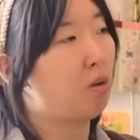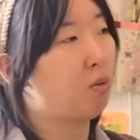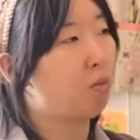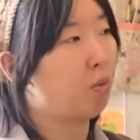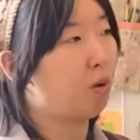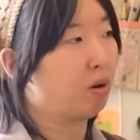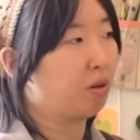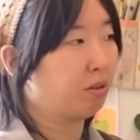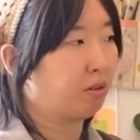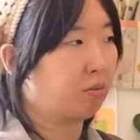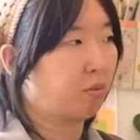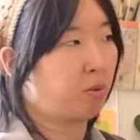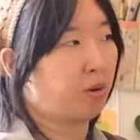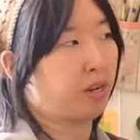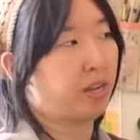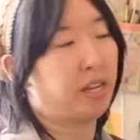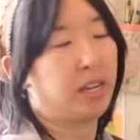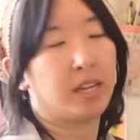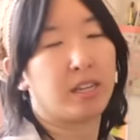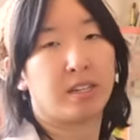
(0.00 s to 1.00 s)
while you're
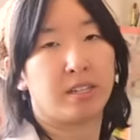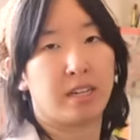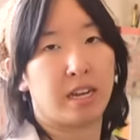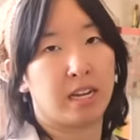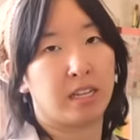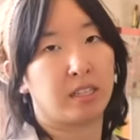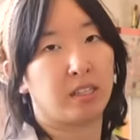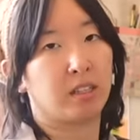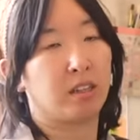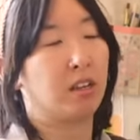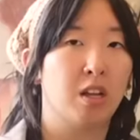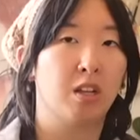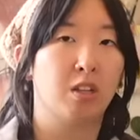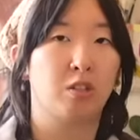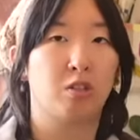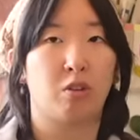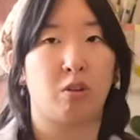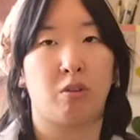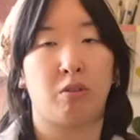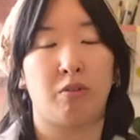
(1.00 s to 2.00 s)
working at your desk
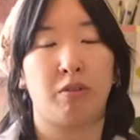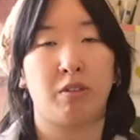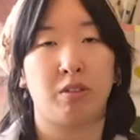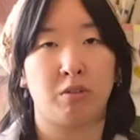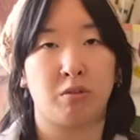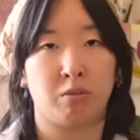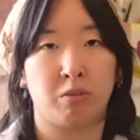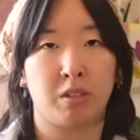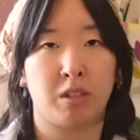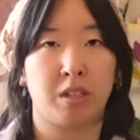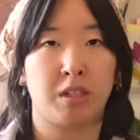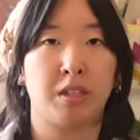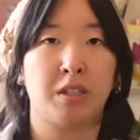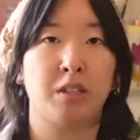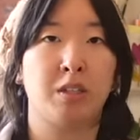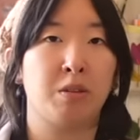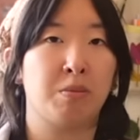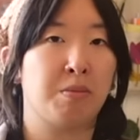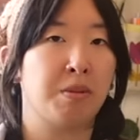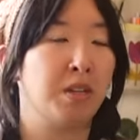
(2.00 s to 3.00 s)
so it feels really
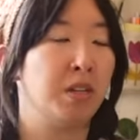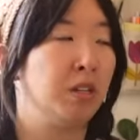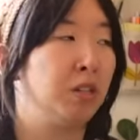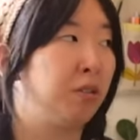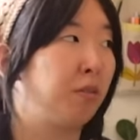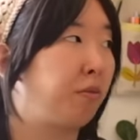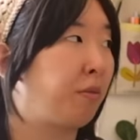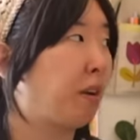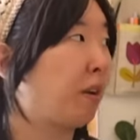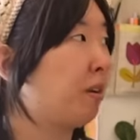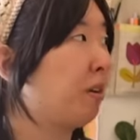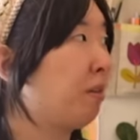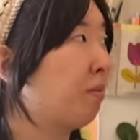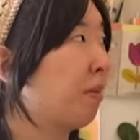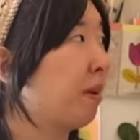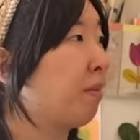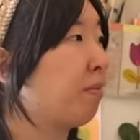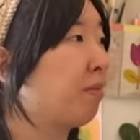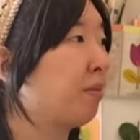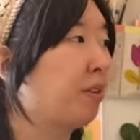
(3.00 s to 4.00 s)
good to be surrounded
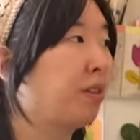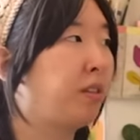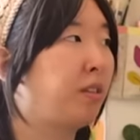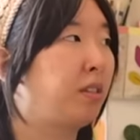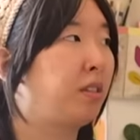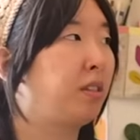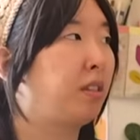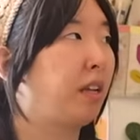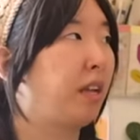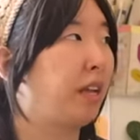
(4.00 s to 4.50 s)
by prints